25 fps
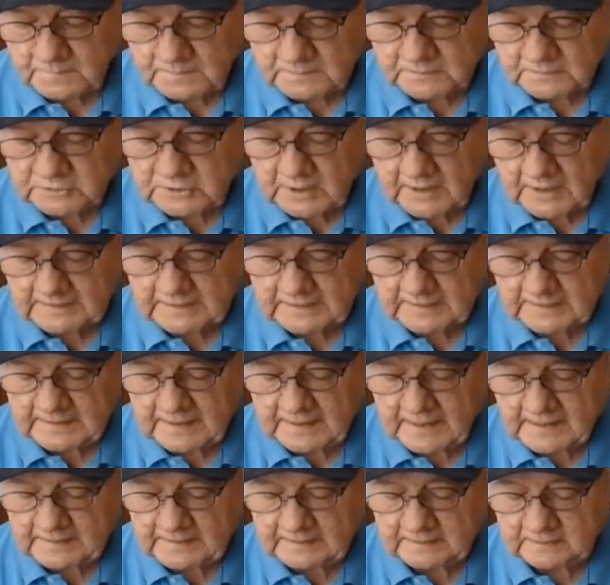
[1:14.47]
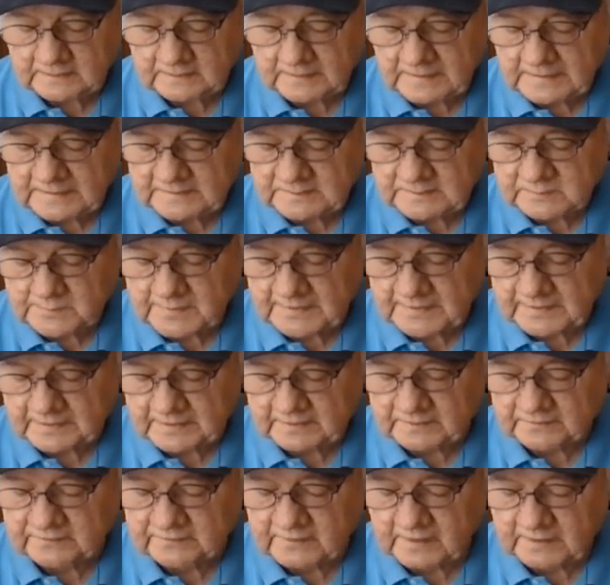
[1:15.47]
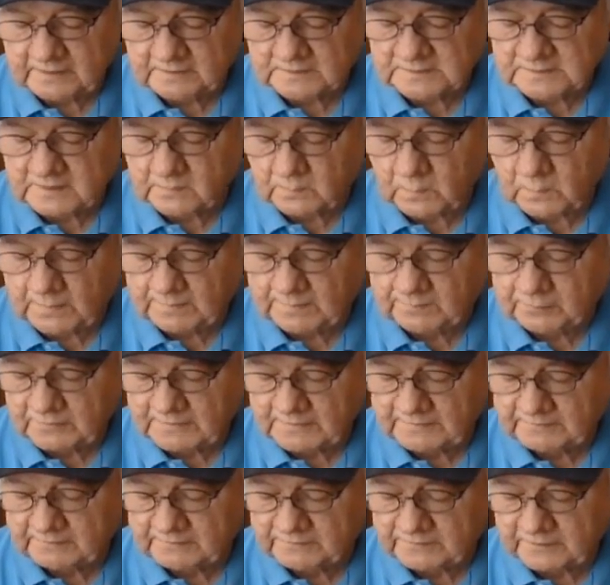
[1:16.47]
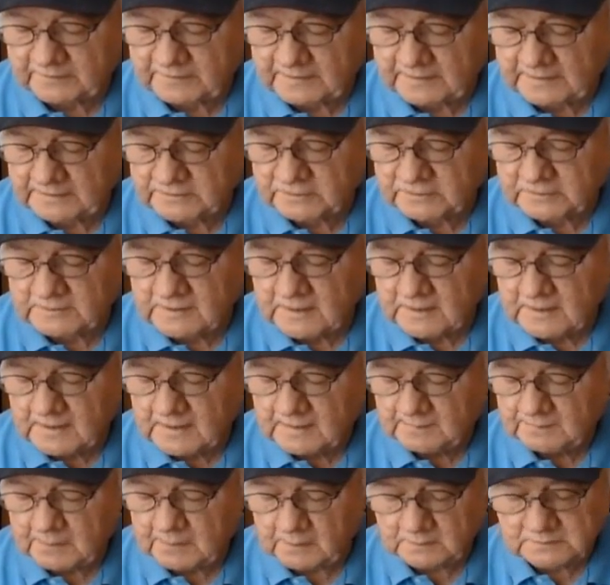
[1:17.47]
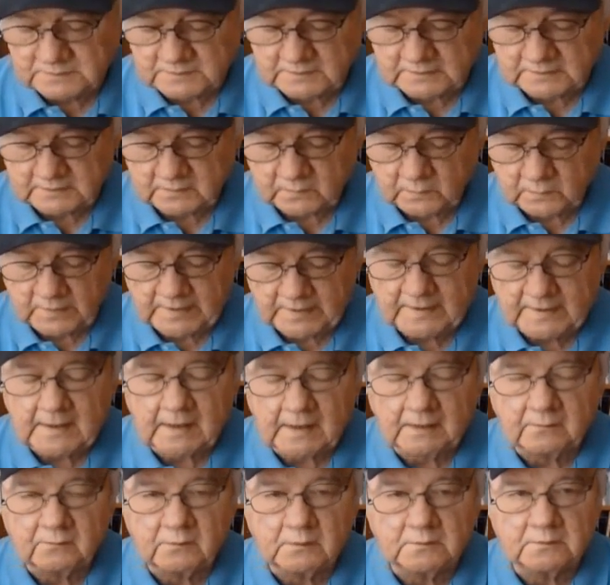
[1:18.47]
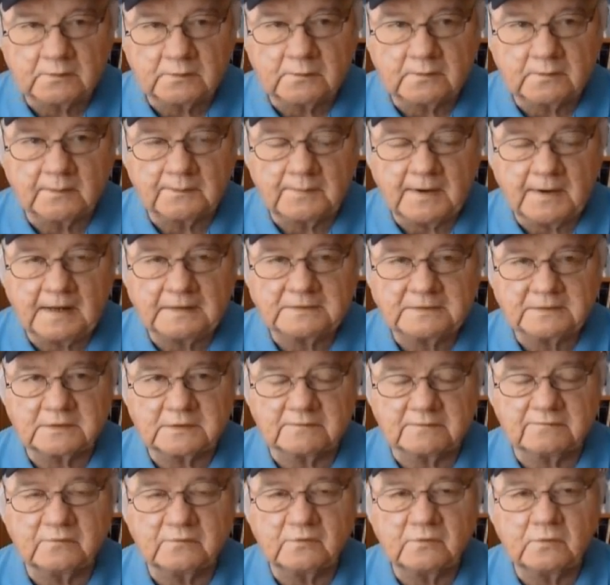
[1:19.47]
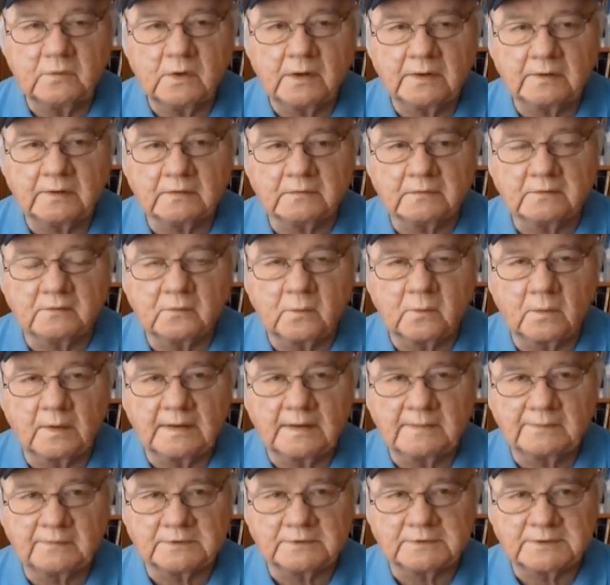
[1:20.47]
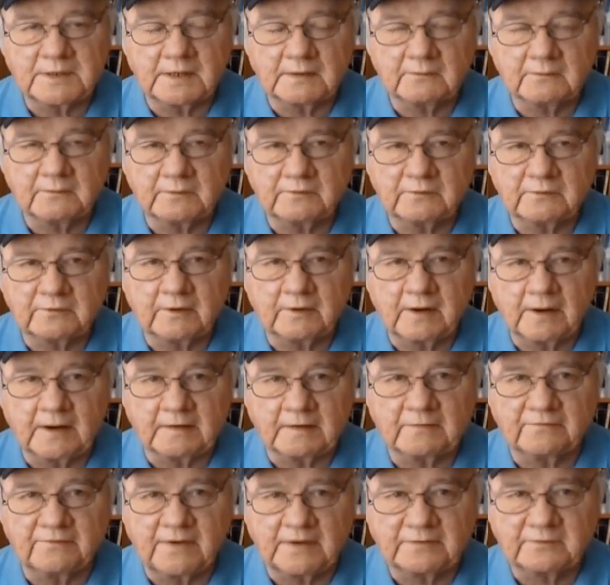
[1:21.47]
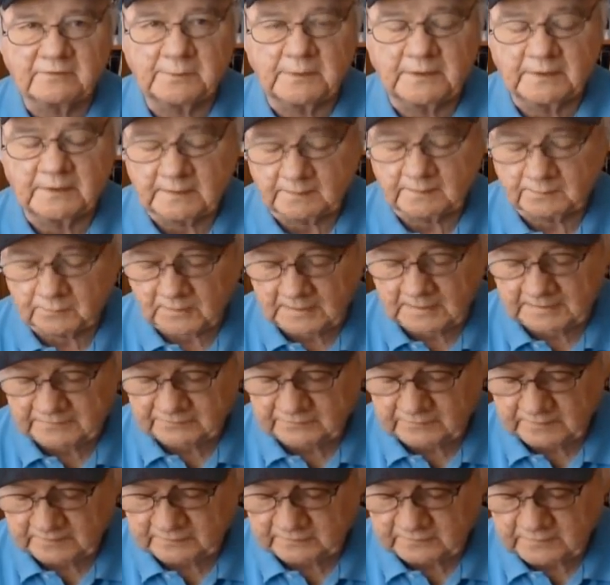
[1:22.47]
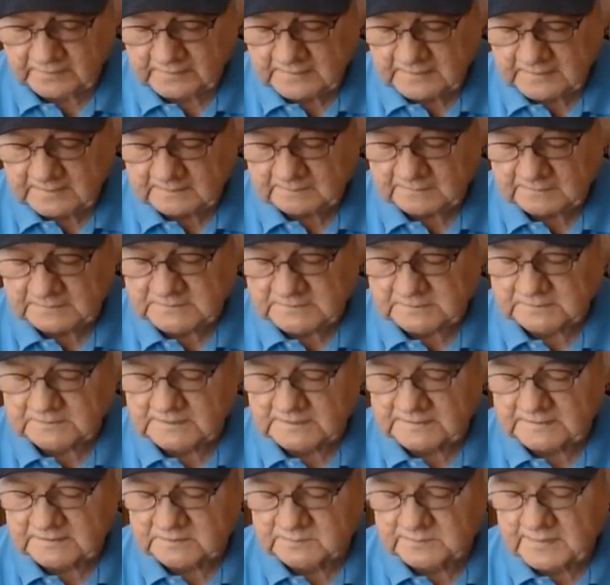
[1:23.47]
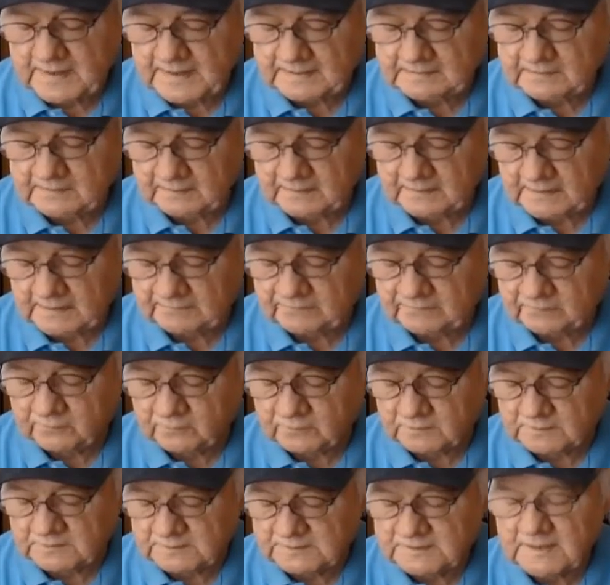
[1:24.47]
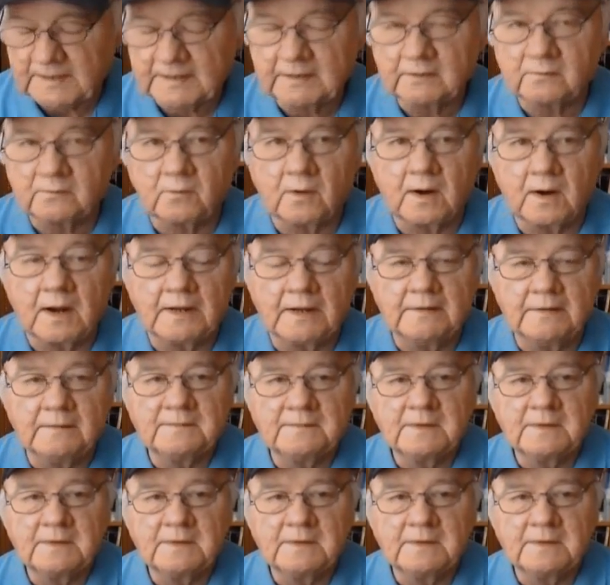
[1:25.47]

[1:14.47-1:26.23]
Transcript: Jockey Katie Lee has been in his irons on one previous occasion, posting a win en route to a positive 220% return on investment in the process. Miss Lee is back tonight for her second ride,